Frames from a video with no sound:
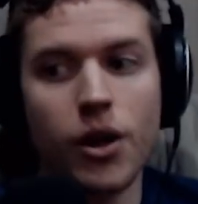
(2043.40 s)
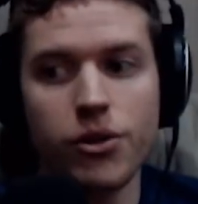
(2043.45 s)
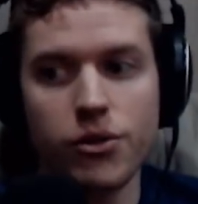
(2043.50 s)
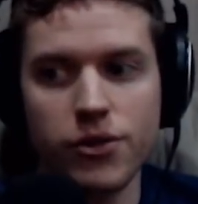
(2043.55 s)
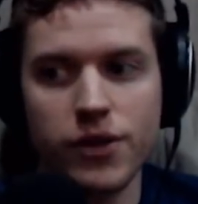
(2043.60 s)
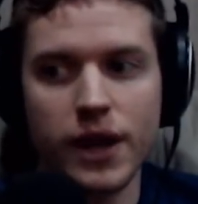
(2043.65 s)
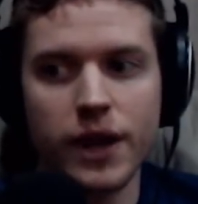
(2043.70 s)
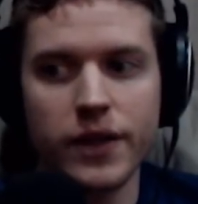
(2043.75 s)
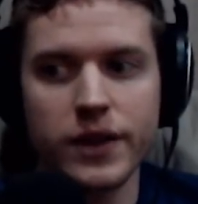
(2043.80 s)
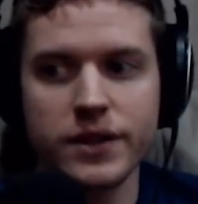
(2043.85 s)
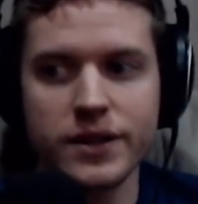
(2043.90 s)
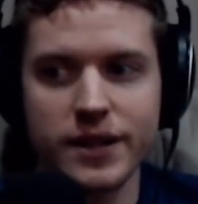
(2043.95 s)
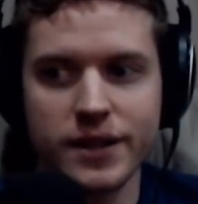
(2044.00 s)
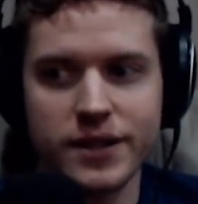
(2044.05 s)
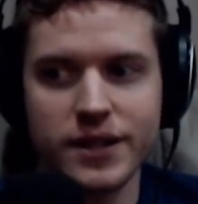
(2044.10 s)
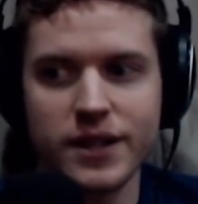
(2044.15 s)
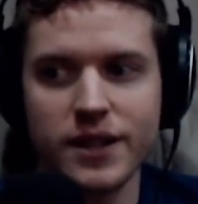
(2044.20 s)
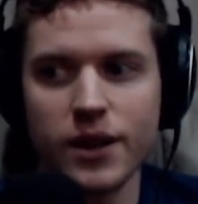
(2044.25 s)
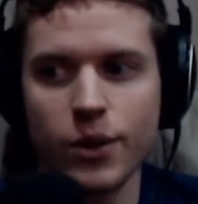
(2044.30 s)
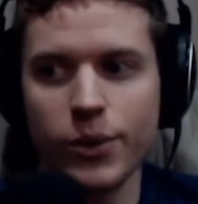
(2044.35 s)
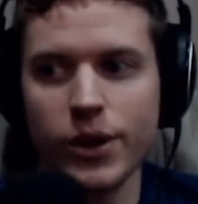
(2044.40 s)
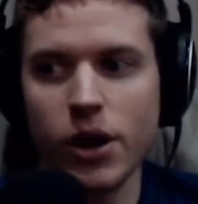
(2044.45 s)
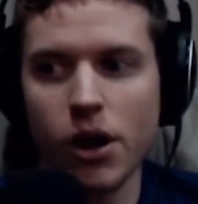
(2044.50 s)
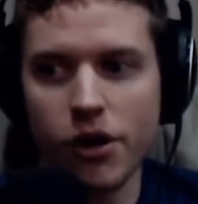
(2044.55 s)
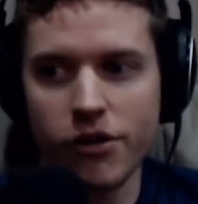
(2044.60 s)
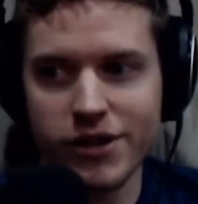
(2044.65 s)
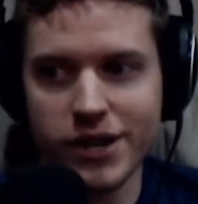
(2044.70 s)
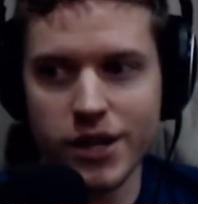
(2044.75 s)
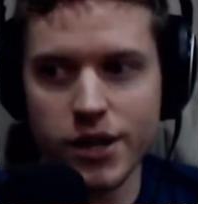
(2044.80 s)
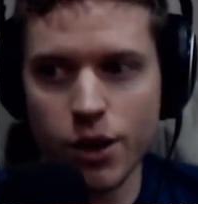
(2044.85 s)
other than the 16 that we
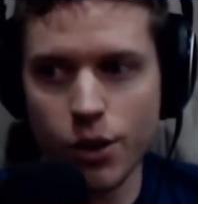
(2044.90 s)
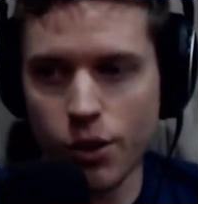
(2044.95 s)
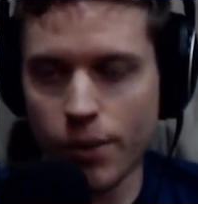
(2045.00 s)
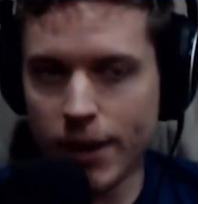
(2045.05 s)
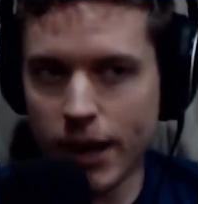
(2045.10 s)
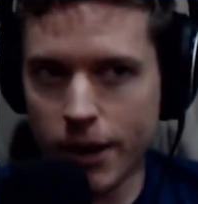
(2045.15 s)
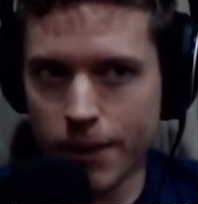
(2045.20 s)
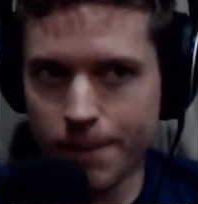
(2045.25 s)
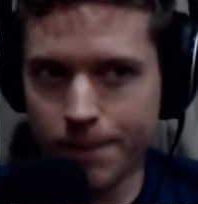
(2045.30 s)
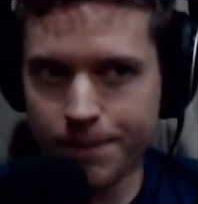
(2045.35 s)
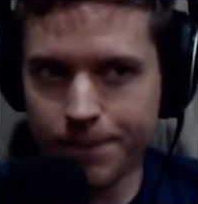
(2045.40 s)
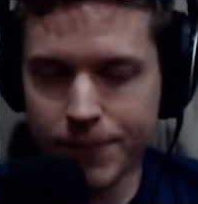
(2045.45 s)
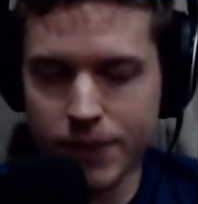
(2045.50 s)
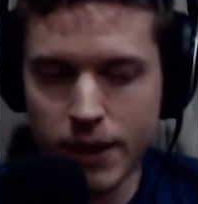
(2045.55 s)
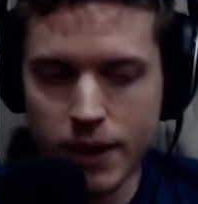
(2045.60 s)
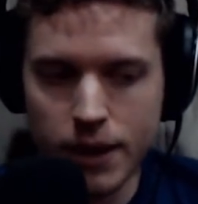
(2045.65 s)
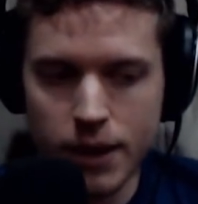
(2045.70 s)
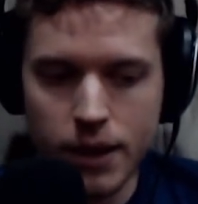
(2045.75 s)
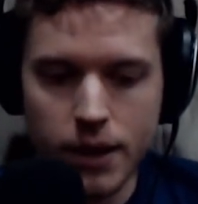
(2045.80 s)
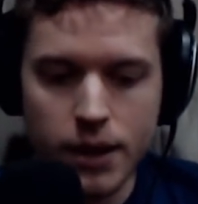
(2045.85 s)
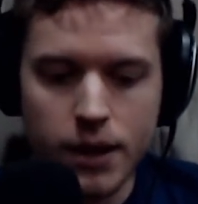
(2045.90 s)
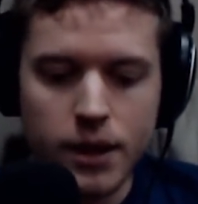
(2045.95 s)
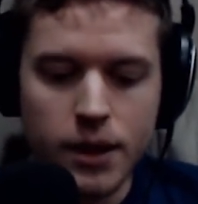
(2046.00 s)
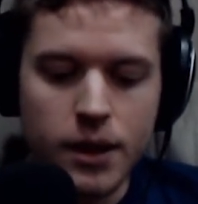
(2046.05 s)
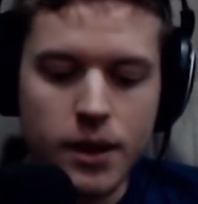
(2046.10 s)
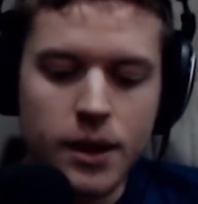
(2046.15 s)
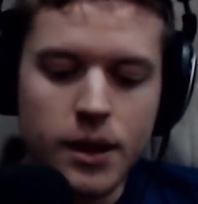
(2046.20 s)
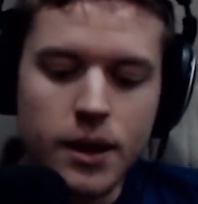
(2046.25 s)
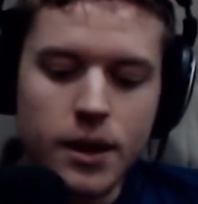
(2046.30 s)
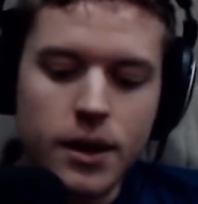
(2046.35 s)
already know about.
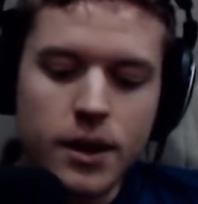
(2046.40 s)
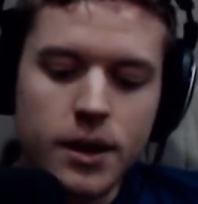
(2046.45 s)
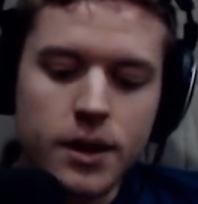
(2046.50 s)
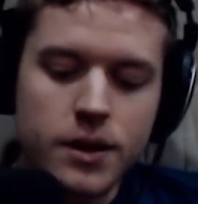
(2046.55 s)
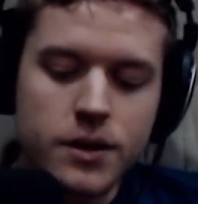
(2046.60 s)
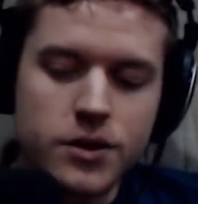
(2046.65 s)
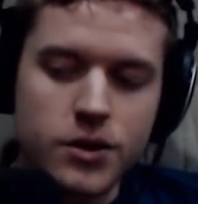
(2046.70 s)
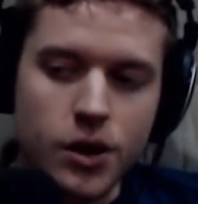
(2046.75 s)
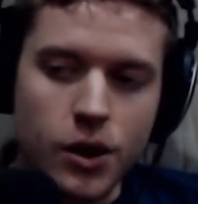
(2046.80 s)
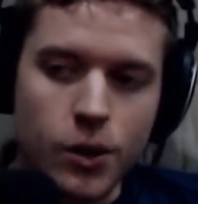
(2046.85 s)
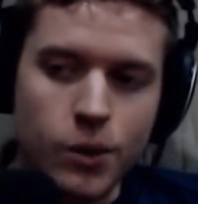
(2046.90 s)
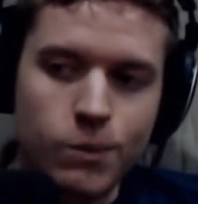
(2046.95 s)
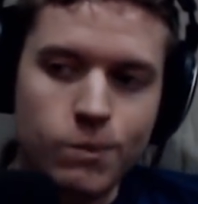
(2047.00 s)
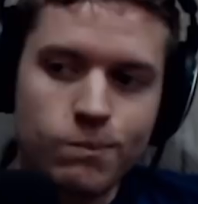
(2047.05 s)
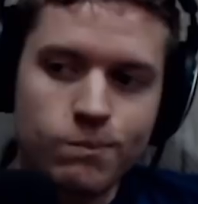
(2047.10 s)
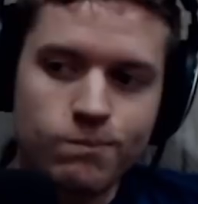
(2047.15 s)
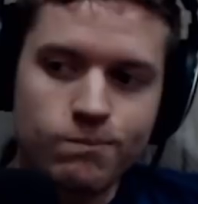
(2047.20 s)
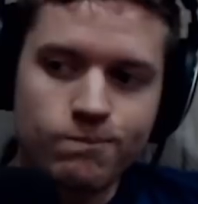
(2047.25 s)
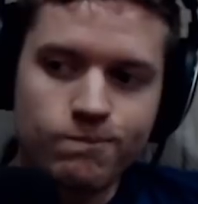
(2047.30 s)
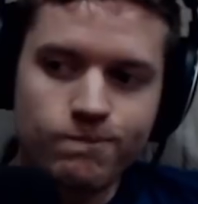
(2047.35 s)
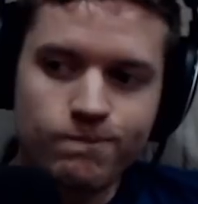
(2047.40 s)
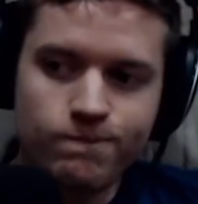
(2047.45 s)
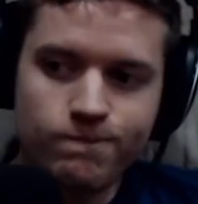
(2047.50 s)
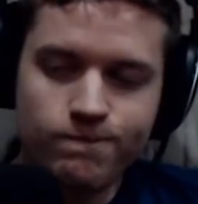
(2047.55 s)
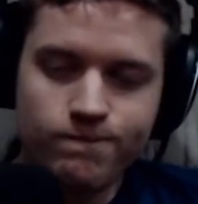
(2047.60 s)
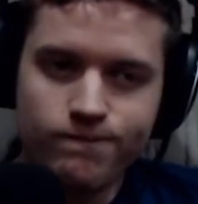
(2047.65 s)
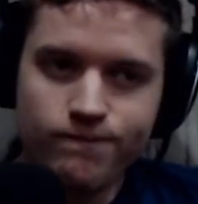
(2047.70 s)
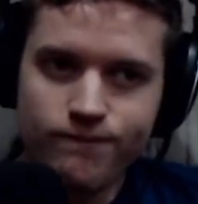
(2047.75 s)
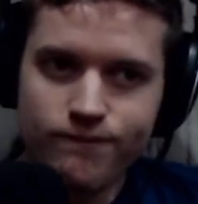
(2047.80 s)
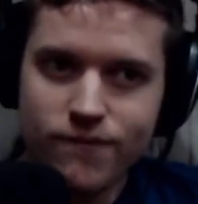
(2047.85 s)
So
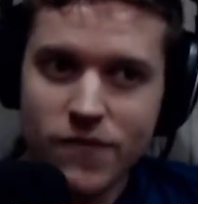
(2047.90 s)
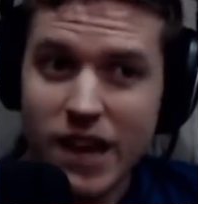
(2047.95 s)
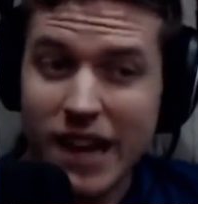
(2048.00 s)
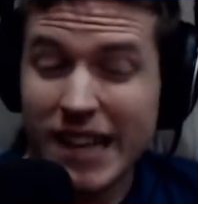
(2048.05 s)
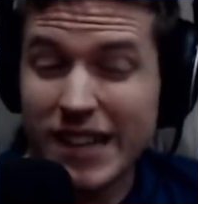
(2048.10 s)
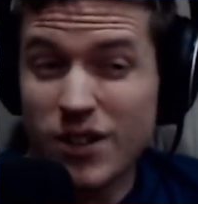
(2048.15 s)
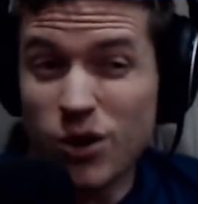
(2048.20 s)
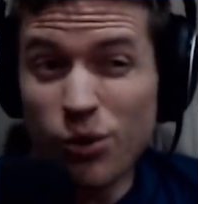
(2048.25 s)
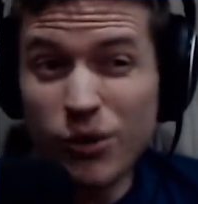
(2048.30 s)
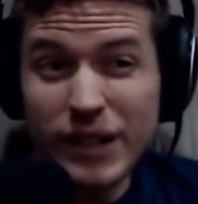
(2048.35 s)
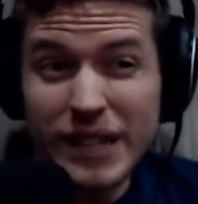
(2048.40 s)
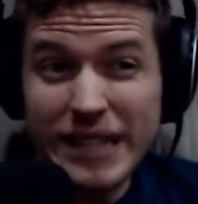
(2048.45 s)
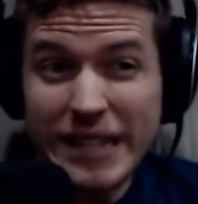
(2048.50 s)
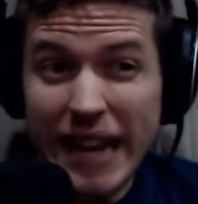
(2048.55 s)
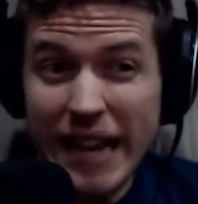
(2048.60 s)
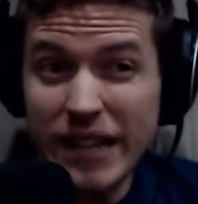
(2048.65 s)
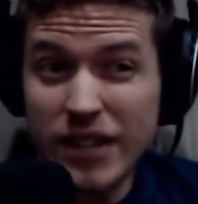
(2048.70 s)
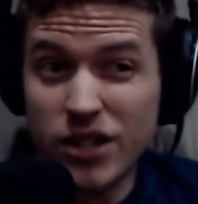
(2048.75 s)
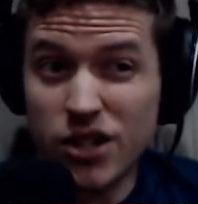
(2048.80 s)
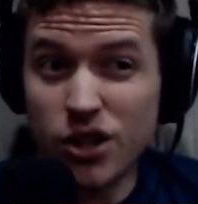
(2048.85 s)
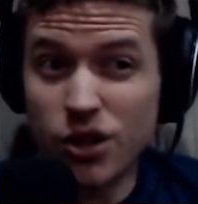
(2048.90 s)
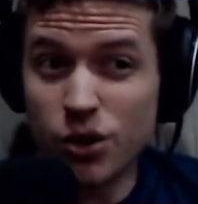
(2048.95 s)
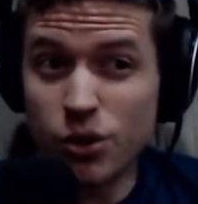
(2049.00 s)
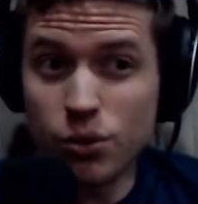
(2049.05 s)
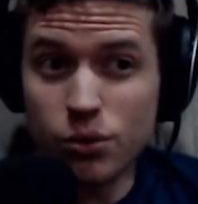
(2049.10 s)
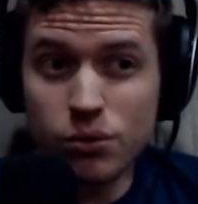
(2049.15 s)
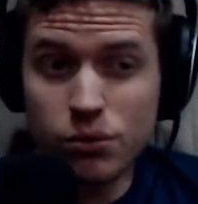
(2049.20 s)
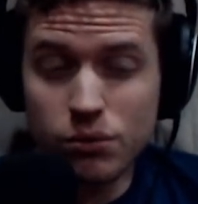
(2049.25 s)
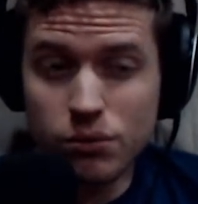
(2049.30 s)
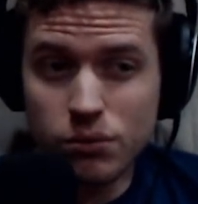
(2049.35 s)
it's only day
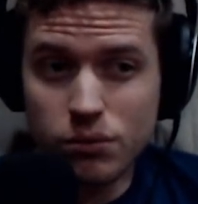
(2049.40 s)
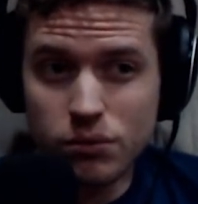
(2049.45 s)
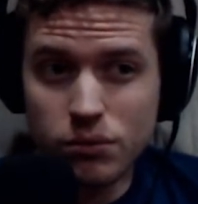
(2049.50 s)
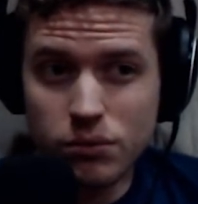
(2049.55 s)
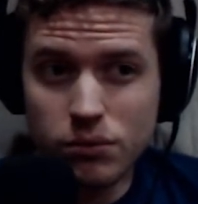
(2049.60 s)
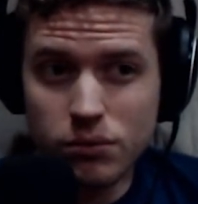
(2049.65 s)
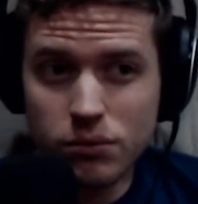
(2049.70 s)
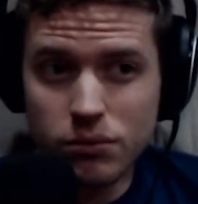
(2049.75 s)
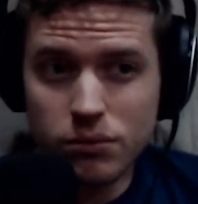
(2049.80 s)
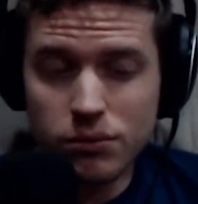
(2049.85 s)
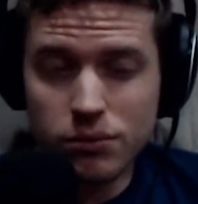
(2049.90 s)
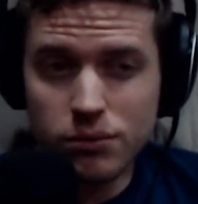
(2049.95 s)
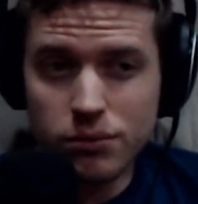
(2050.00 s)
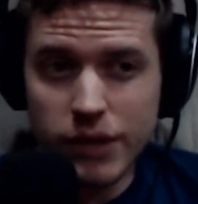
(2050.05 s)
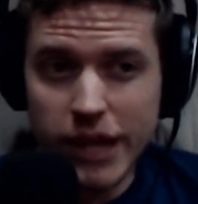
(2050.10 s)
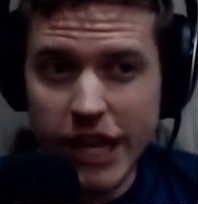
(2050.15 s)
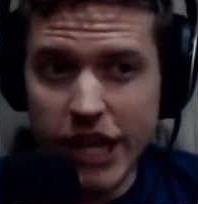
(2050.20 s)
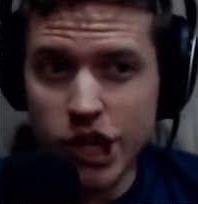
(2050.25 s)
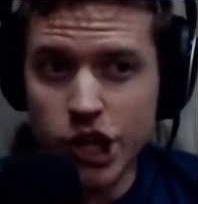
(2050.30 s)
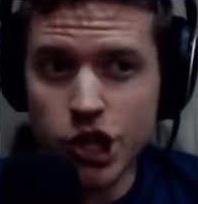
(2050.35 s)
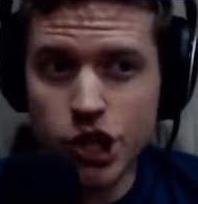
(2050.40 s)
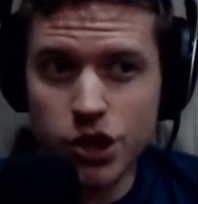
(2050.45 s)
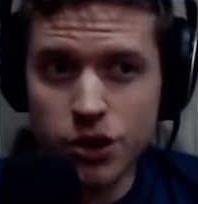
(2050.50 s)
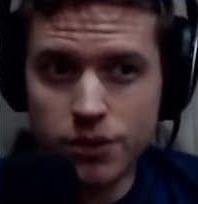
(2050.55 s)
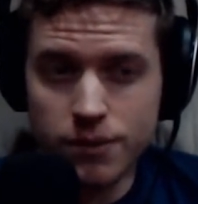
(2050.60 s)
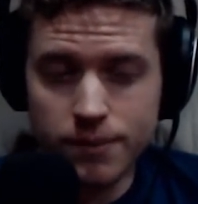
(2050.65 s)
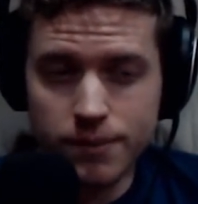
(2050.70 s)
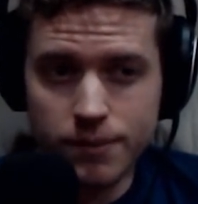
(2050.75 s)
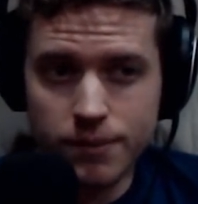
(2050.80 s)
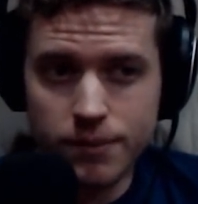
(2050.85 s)
2-ish.